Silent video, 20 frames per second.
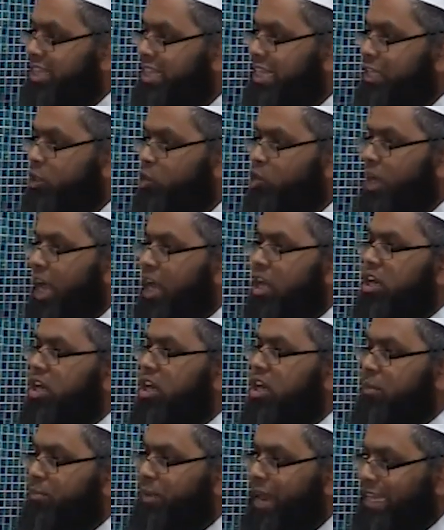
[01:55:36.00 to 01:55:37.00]
things you can
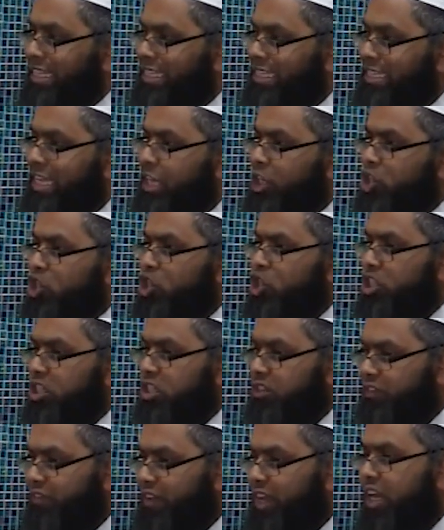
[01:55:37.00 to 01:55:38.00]
learn about
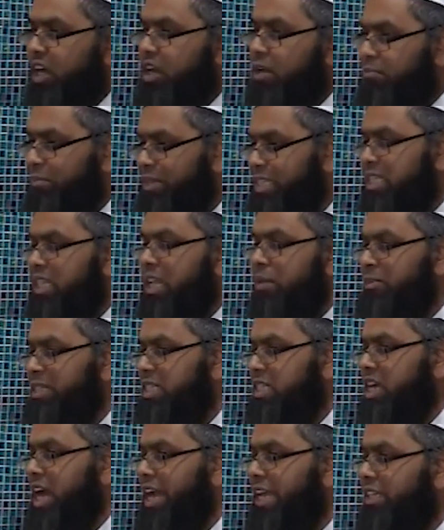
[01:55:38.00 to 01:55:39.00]
essentials, fiqh, masla,
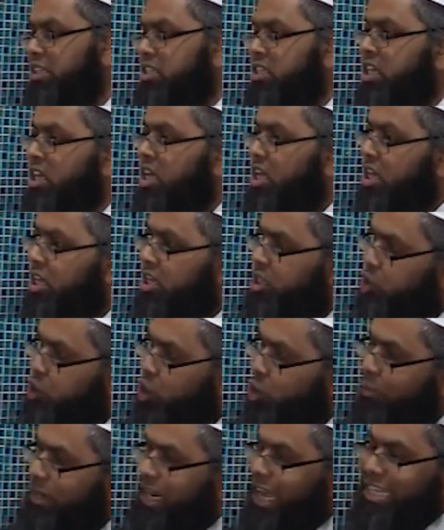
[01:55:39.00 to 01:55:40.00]
masail,
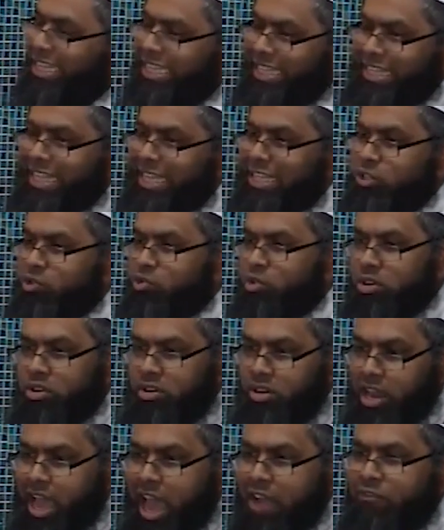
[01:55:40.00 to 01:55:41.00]
so many other things.
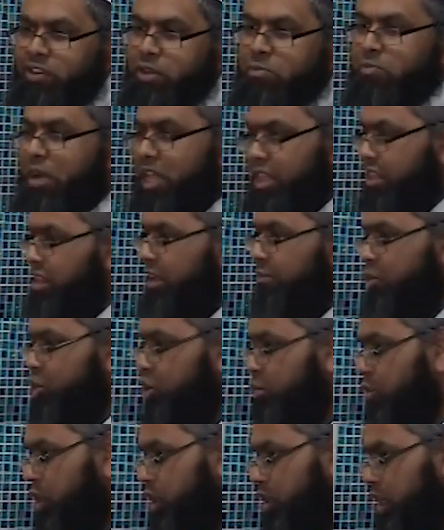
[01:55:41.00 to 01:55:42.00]
Every month, I'm
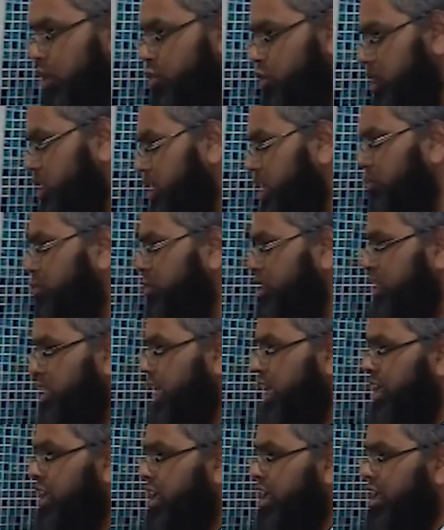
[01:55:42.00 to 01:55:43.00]
sure Mona Tosir Islam will
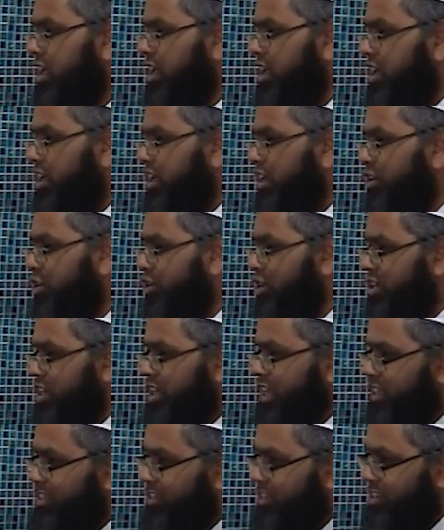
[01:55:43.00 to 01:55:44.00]
say, you know, he
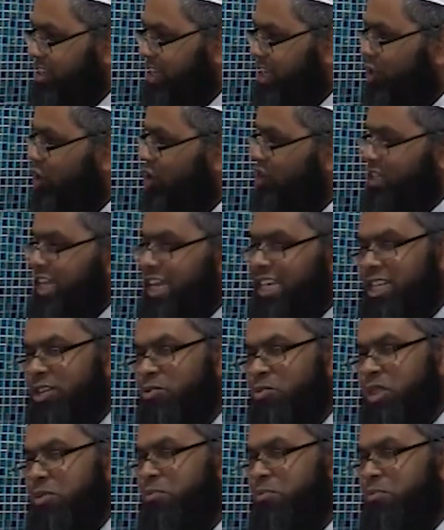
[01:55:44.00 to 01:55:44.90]
gets inundated with